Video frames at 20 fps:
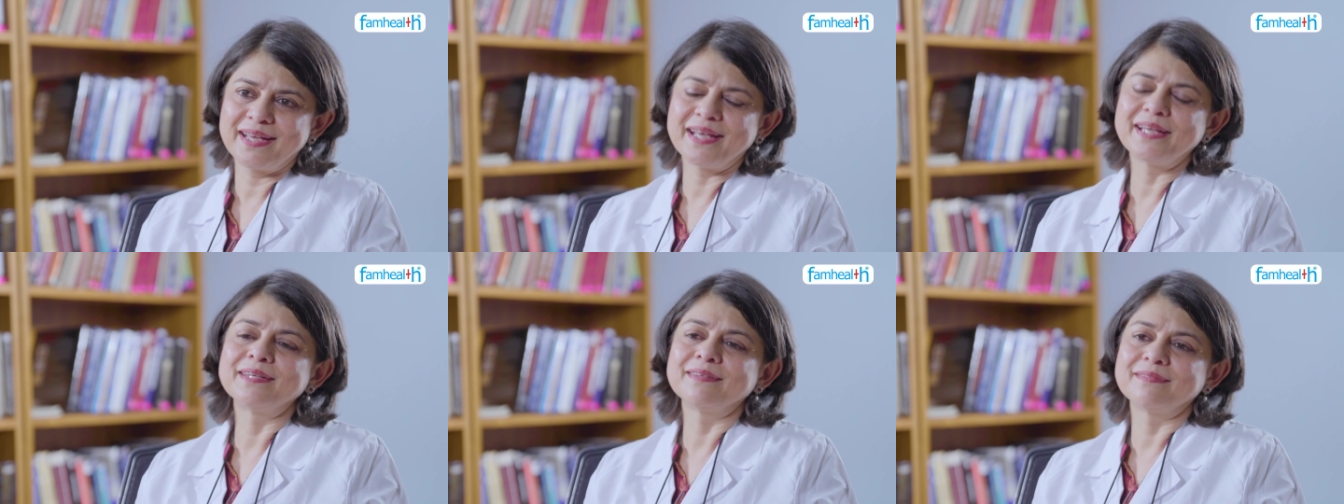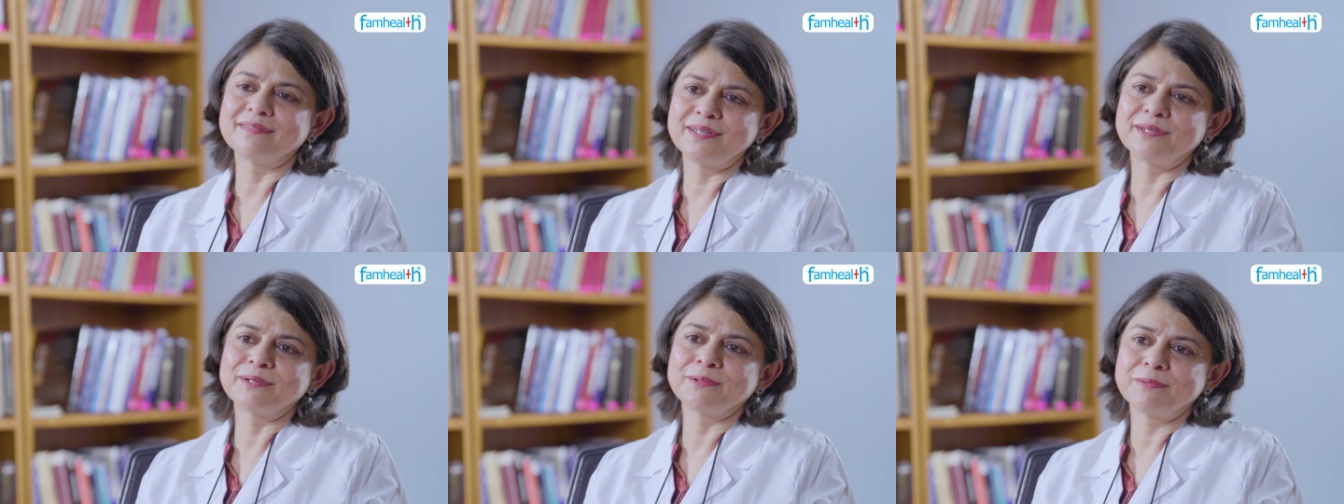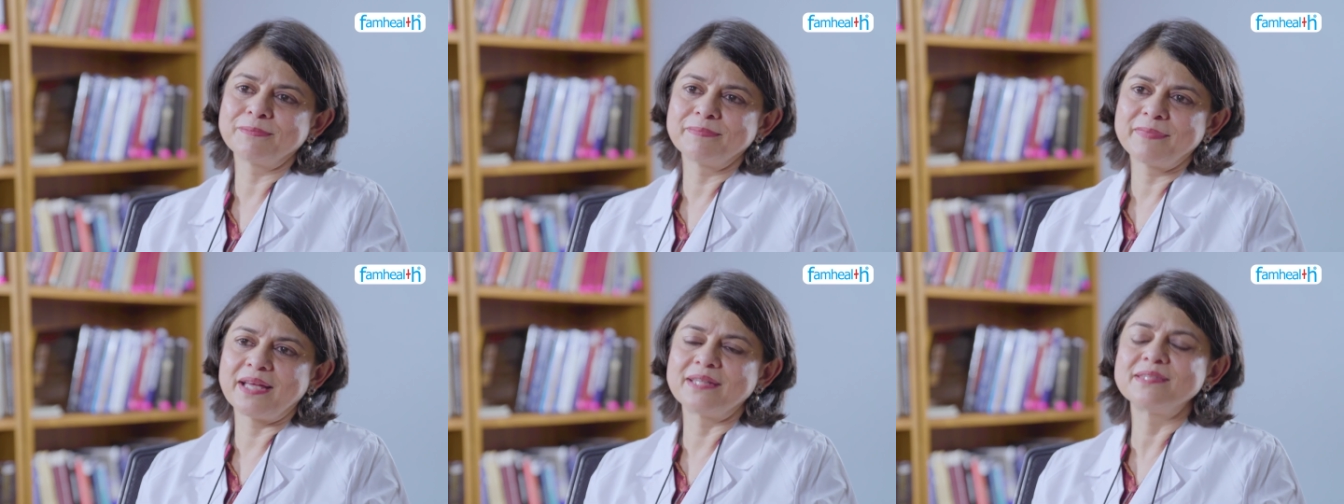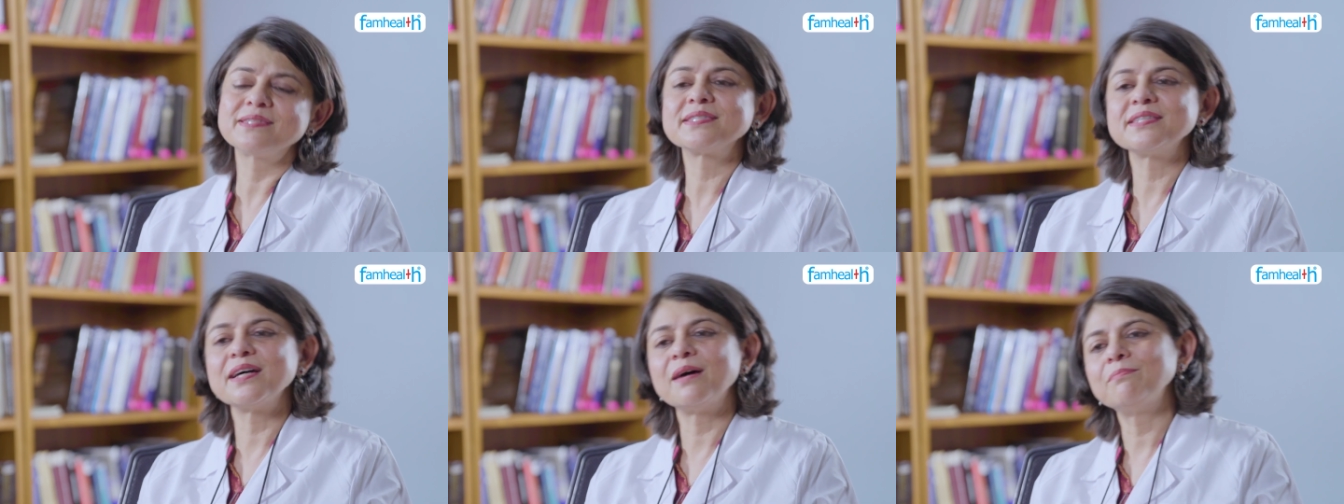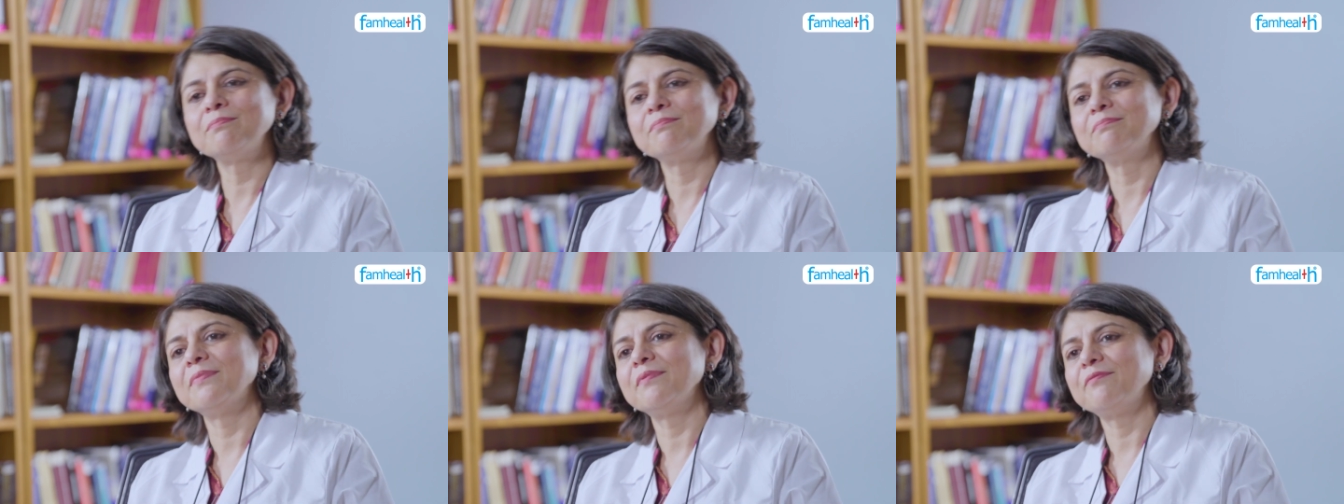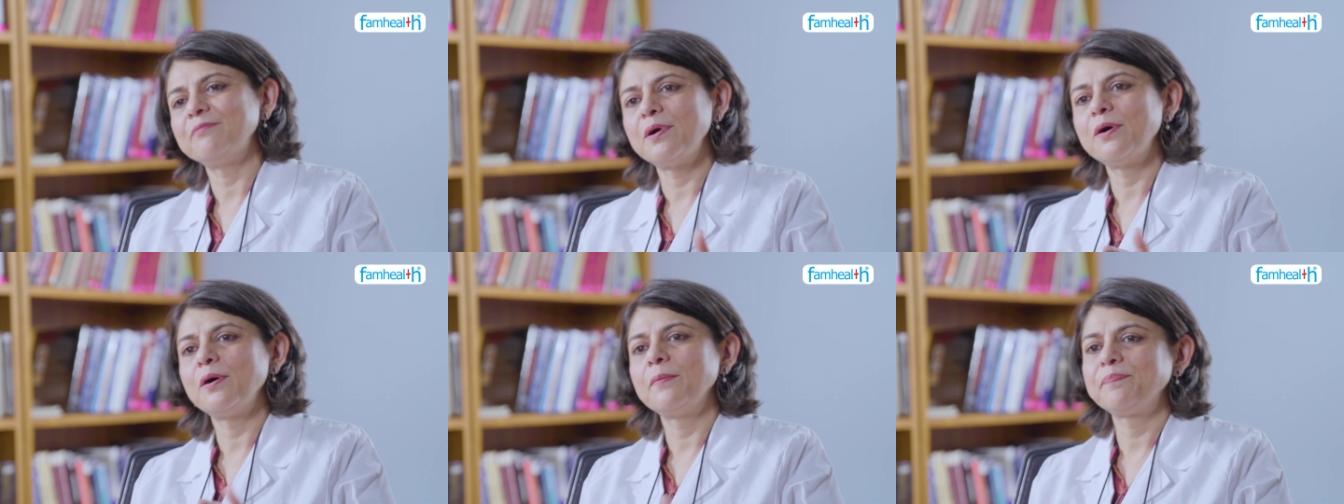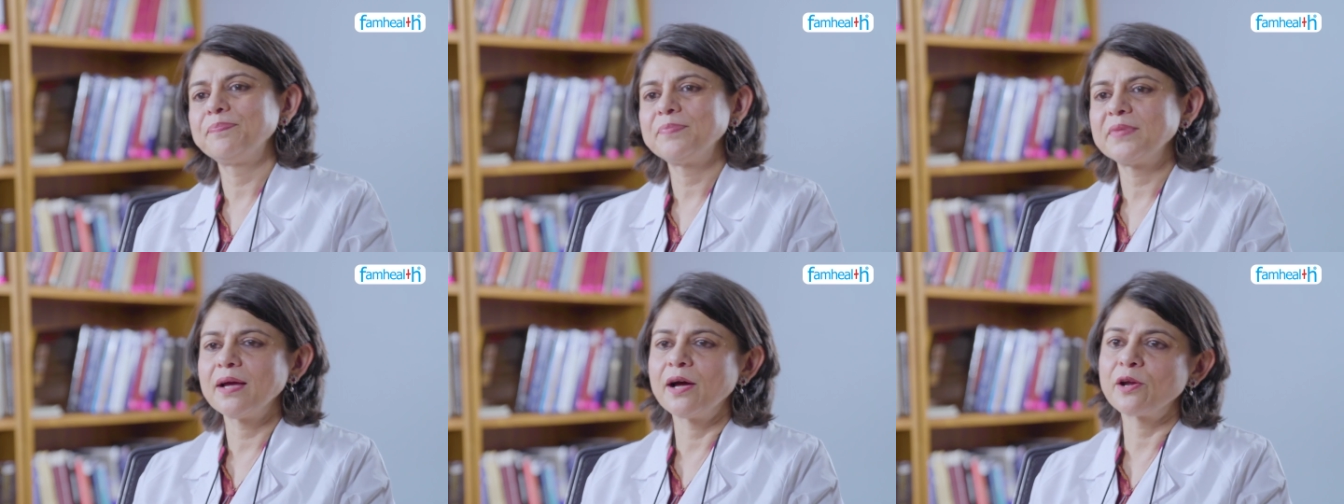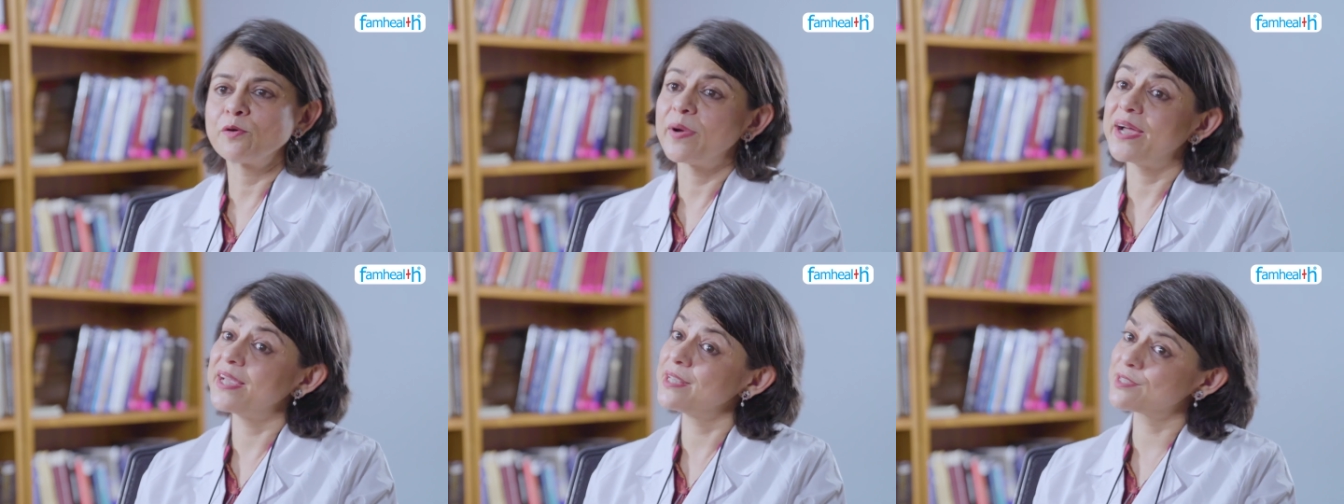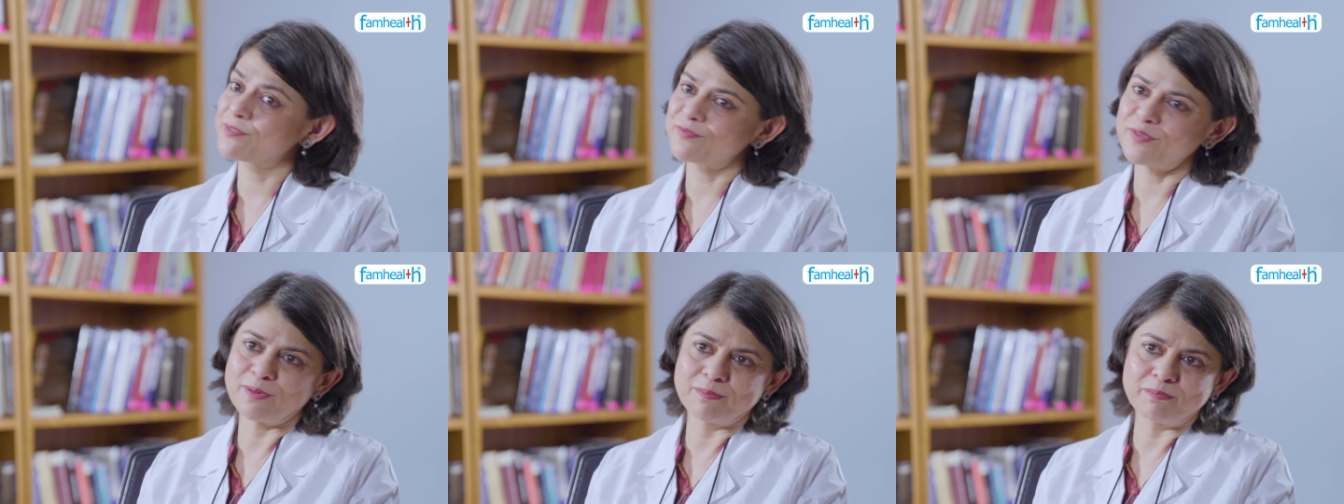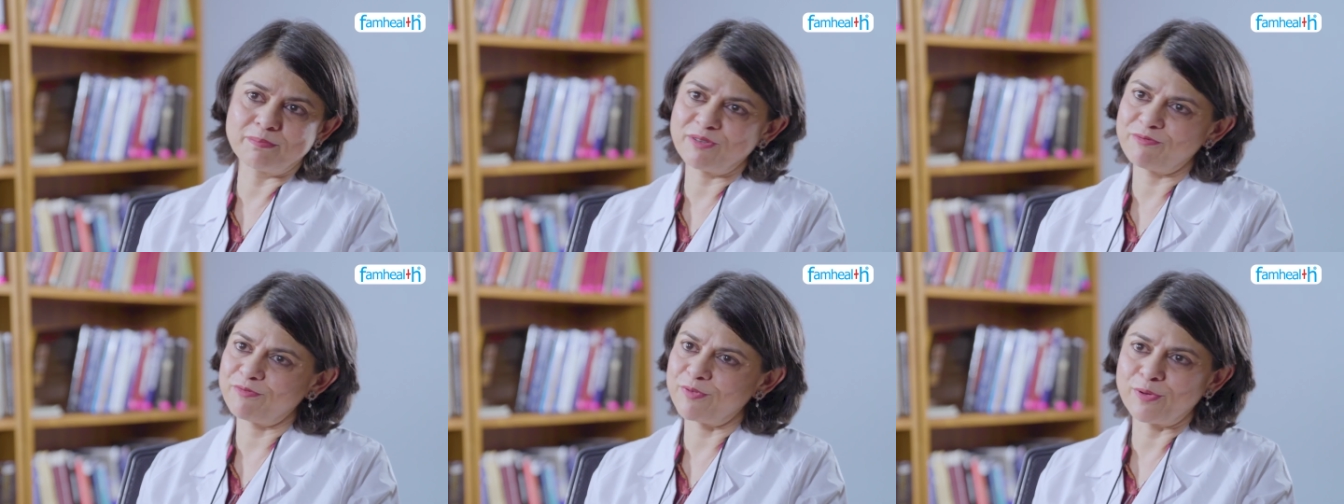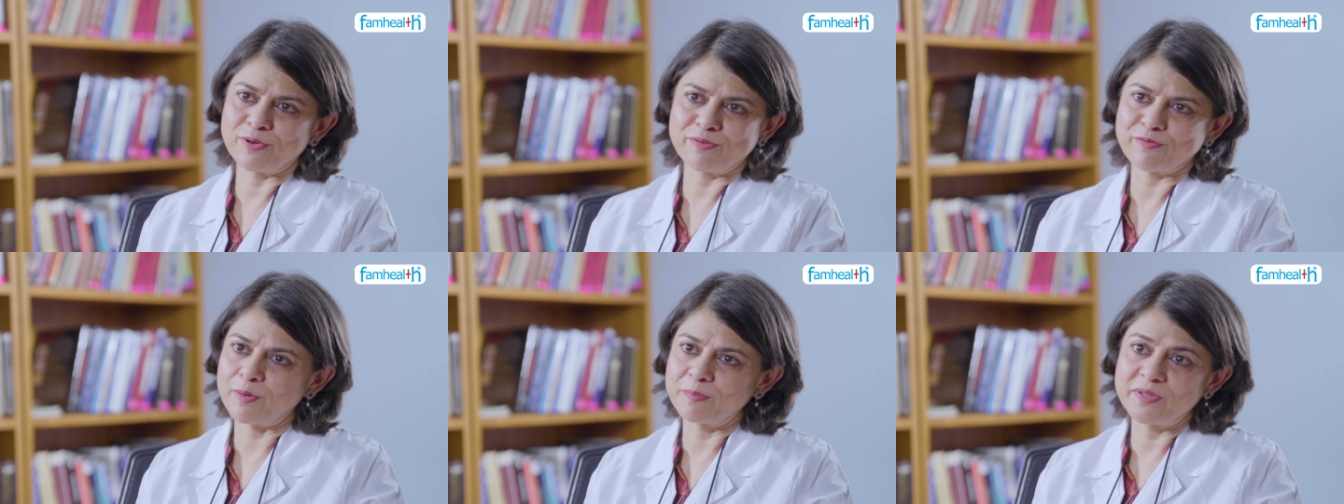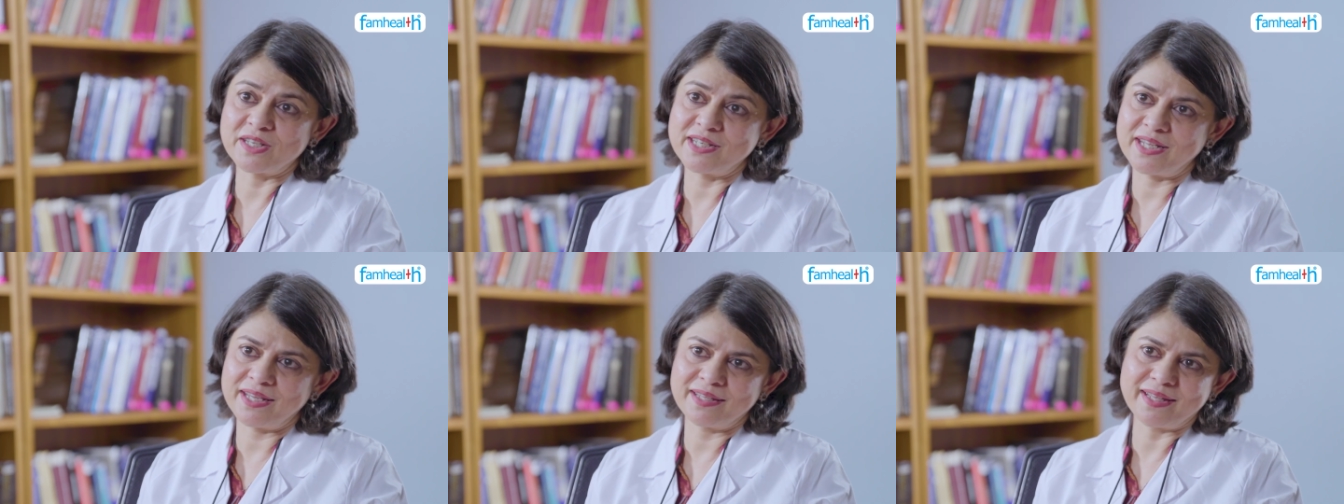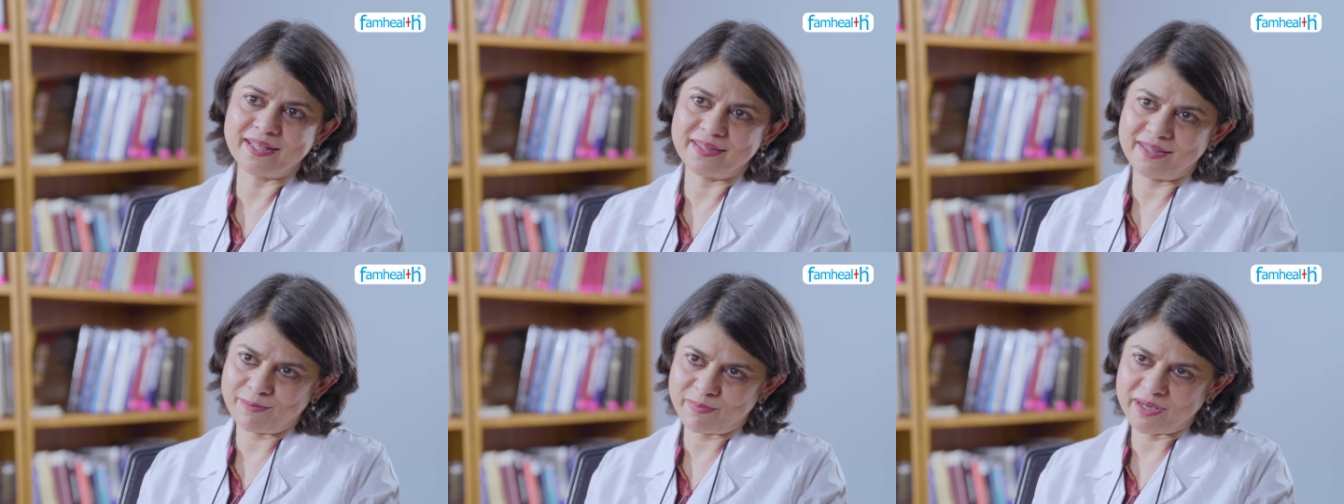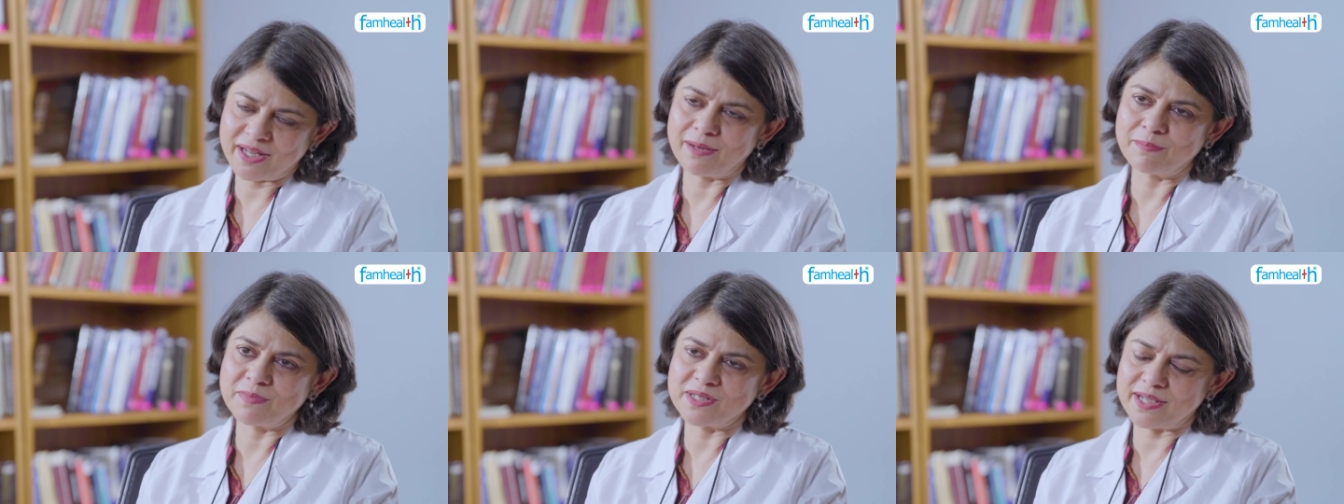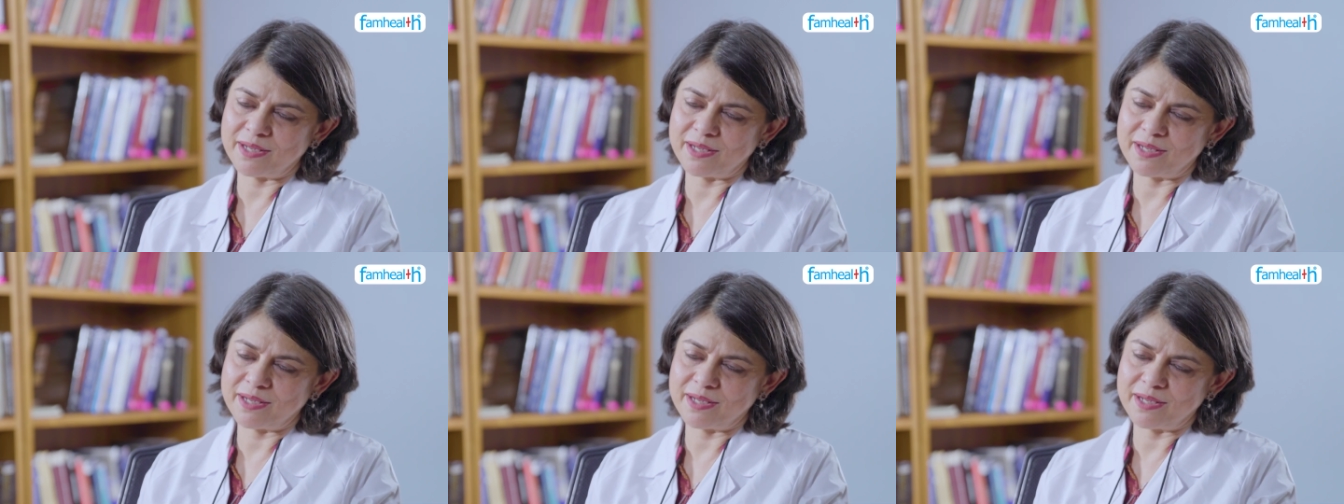and you know, and some are wise from before, from the day that they become